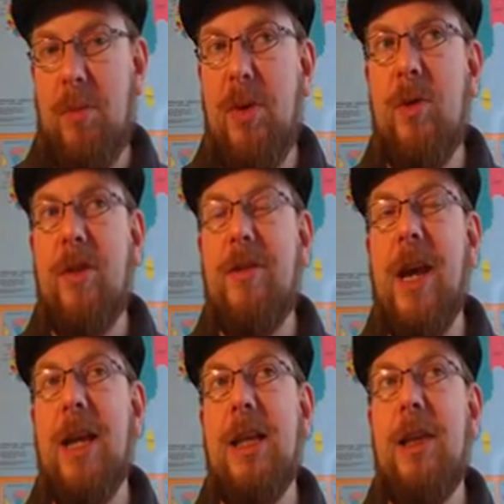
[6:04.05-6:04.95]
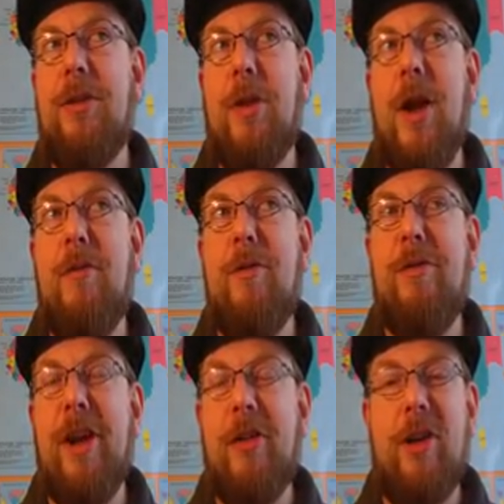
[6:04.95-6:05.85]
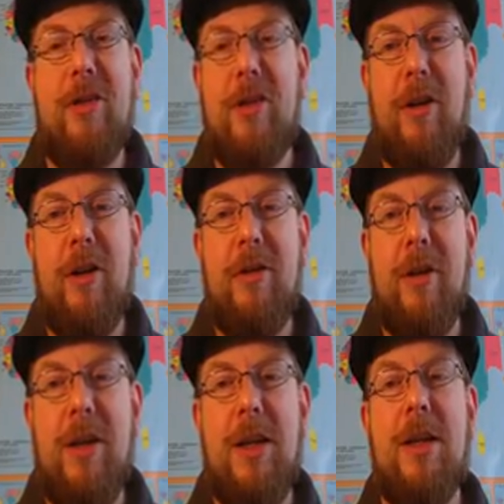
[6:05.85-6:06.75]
Putin is taking this threat very seriously.